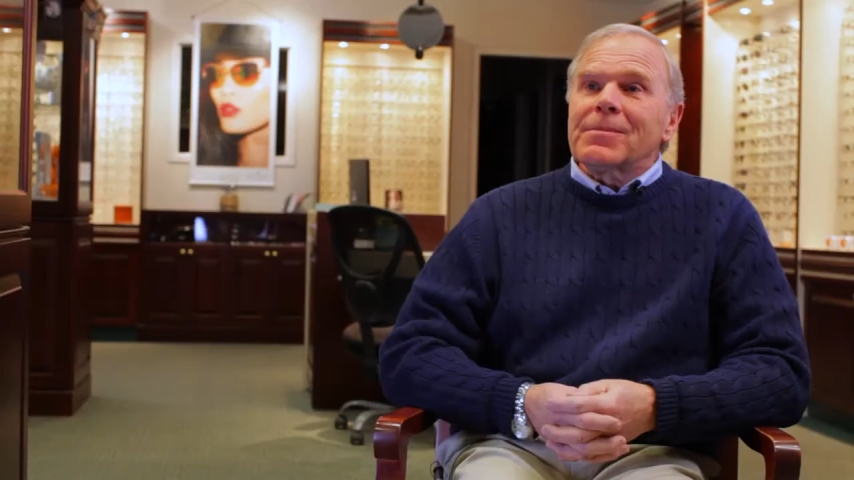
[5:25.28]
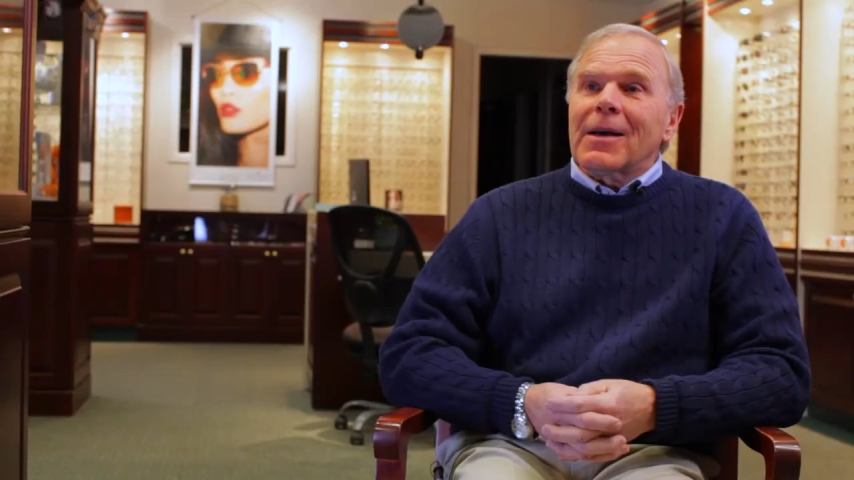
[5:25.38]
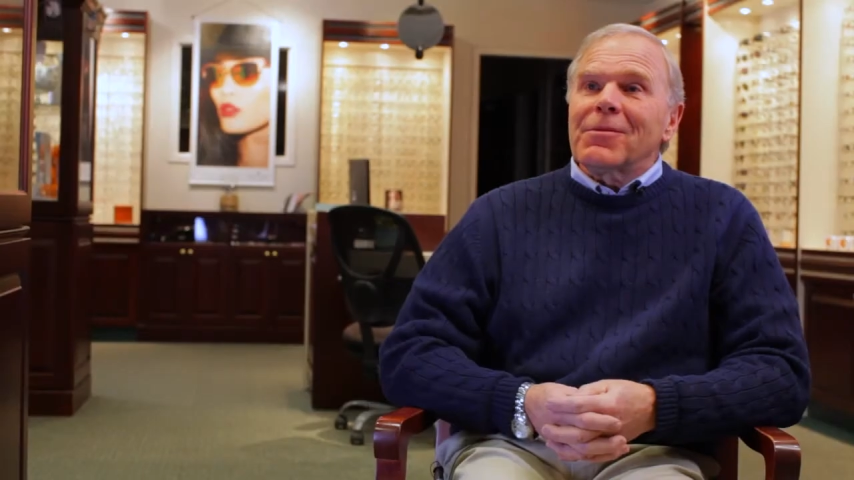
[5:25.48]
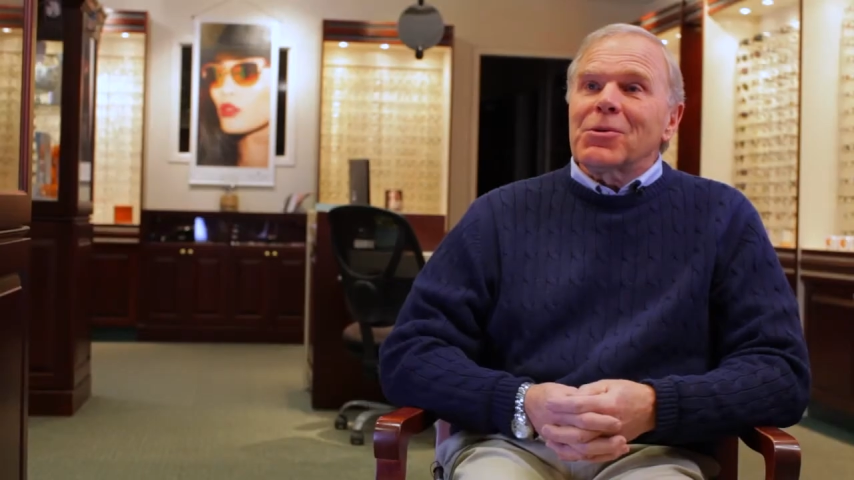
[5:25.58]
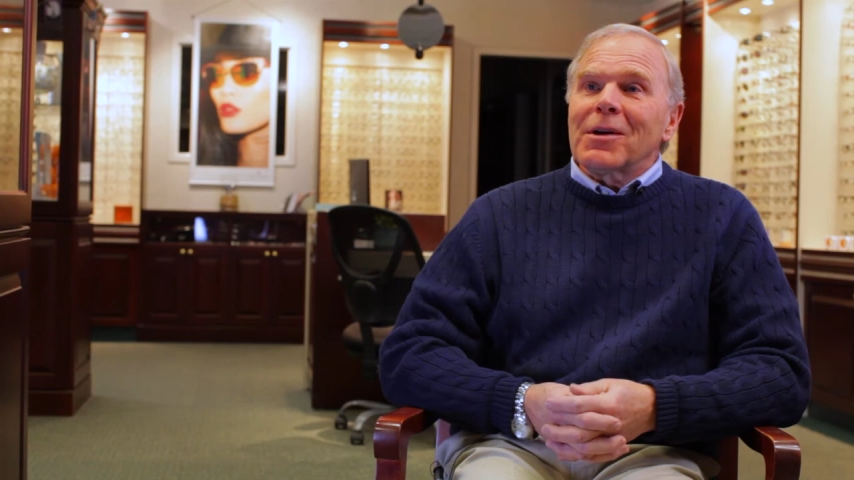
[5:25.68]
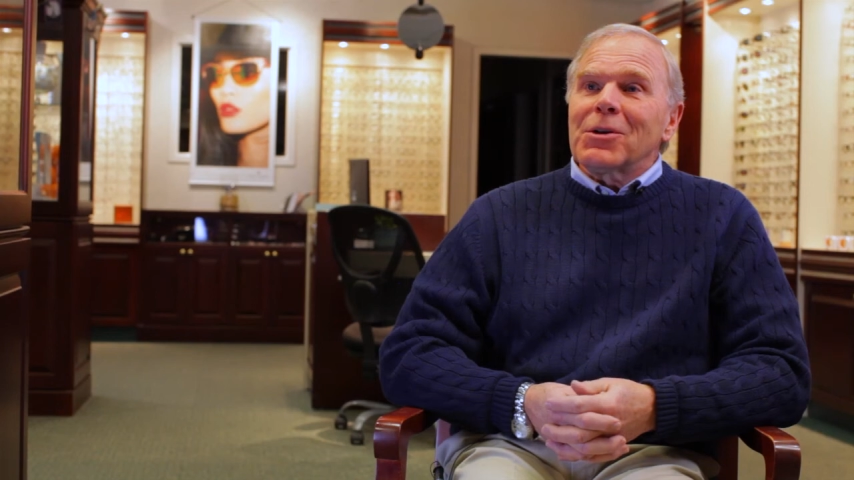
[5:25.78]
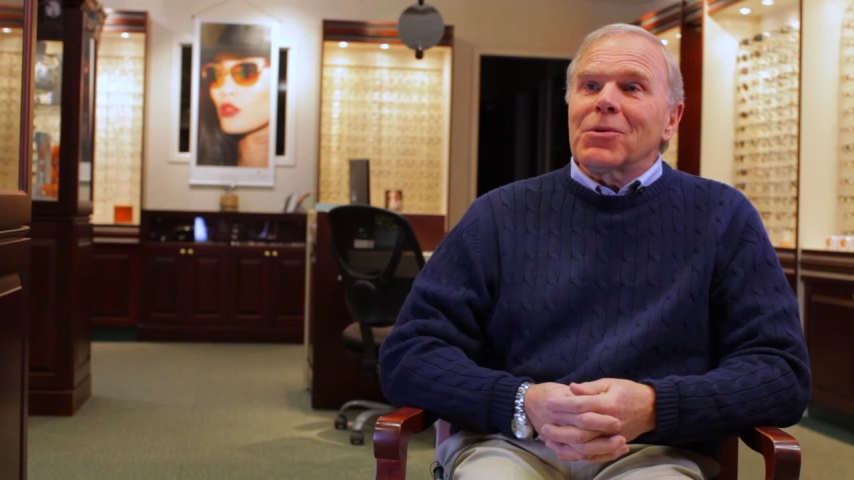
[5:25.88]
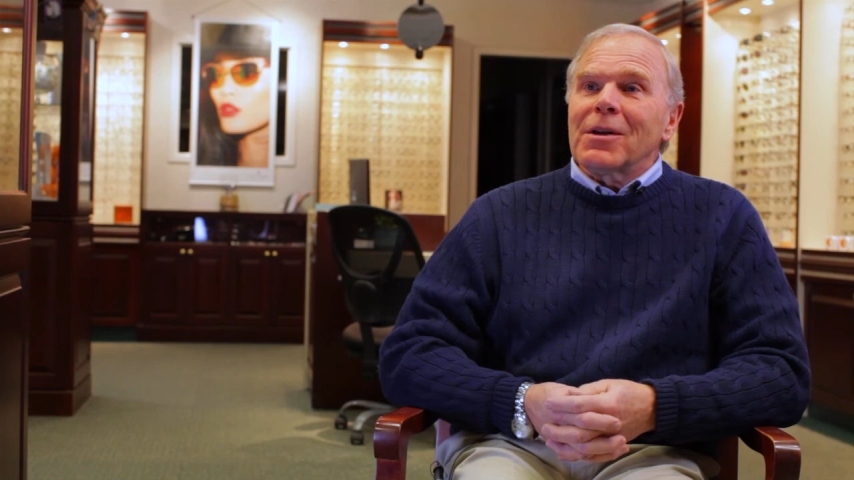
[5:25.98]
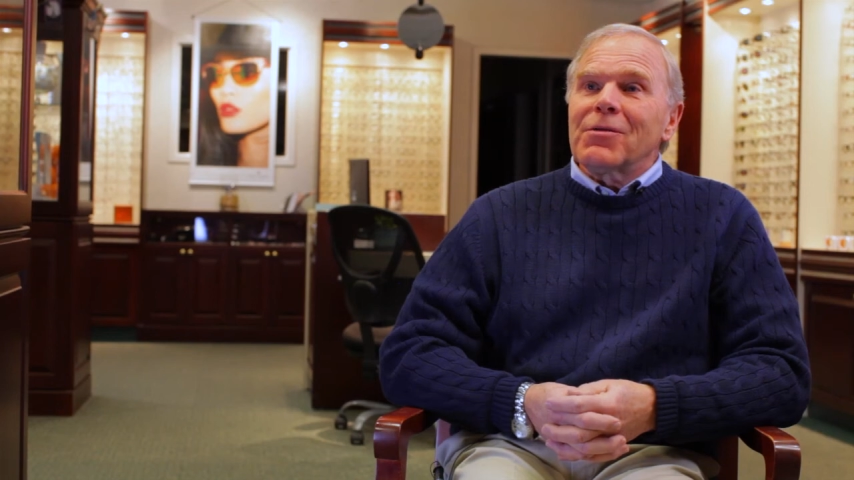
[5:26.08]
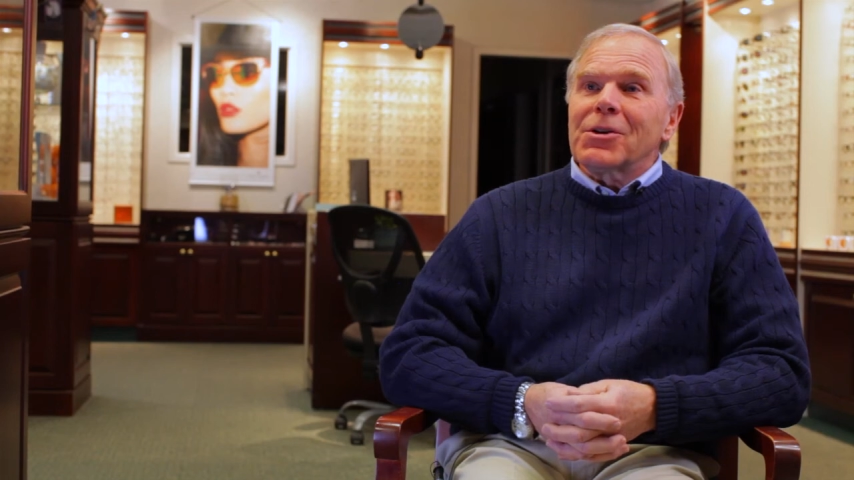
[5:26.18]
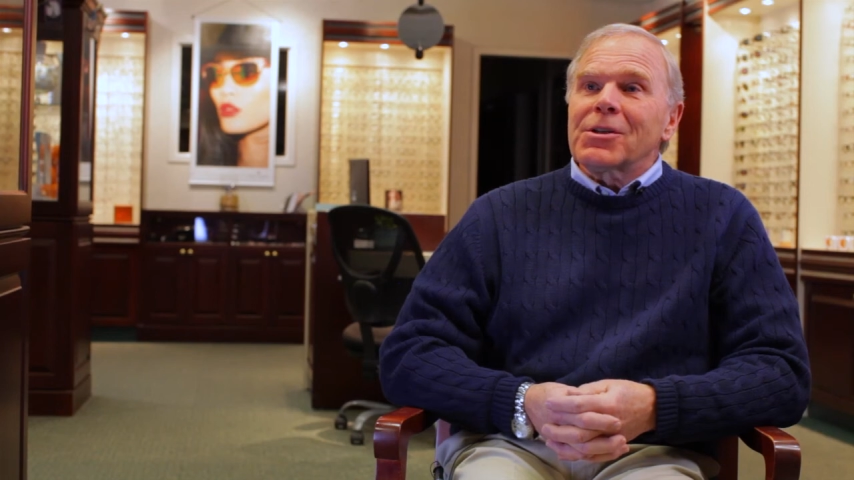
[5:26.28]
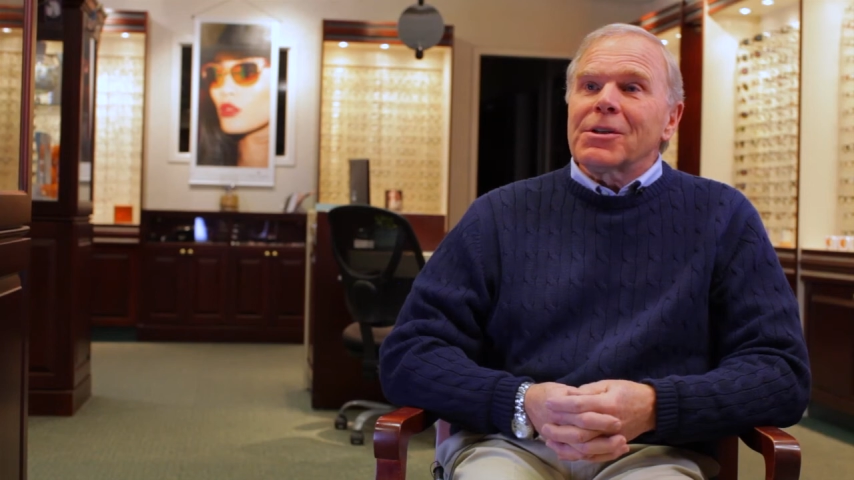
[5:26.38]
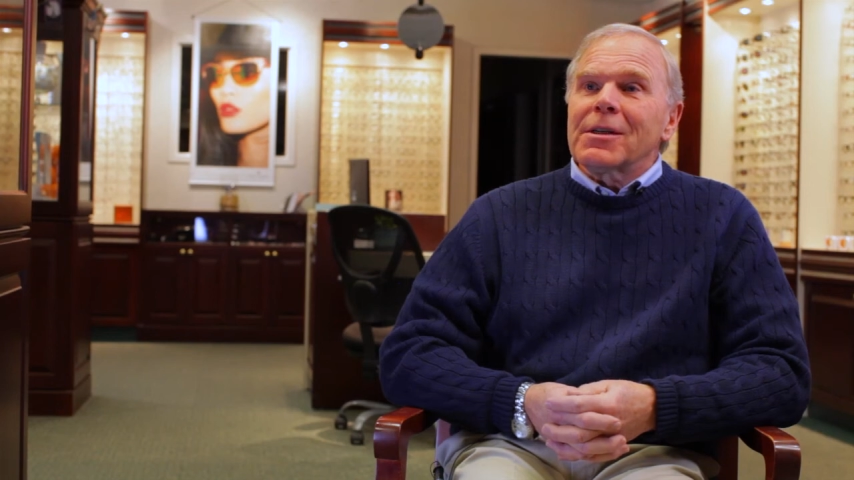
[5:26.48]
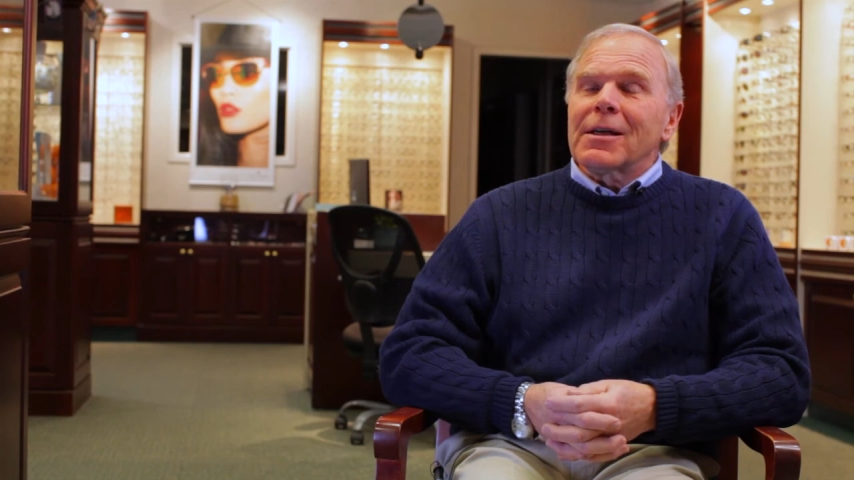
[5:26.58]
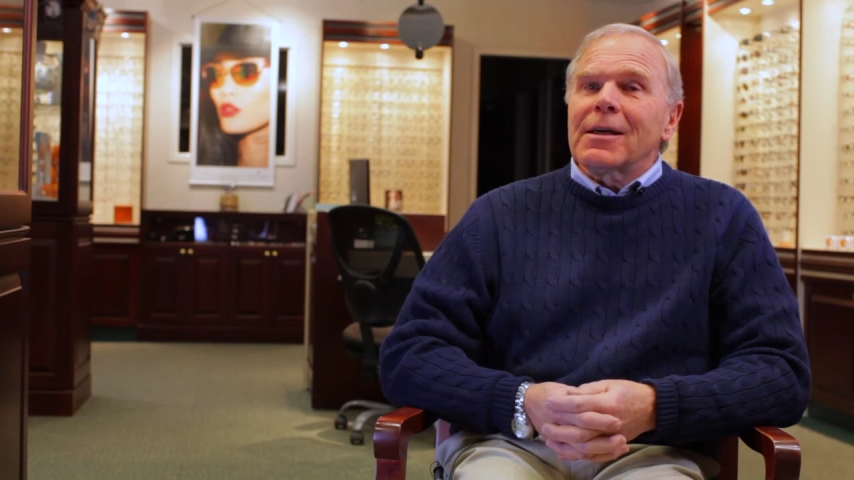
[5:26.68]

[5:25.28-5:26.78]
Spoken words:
I have 20/20 vision,